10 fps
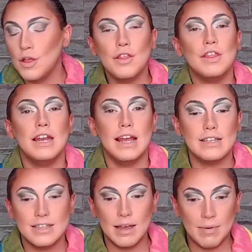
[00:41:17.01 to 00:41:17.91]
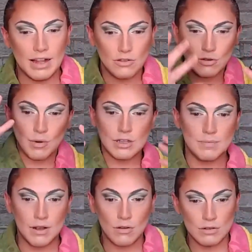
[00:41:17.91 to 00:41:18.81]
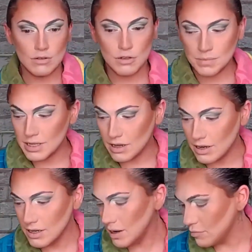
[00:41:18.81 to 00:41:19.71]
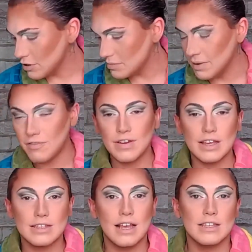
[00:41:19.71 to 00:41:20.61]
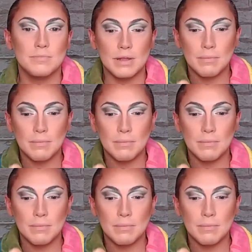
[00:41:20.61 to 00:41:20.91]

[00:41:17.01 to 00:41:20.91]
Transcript: the next step I do once my contour's been done and once my face has been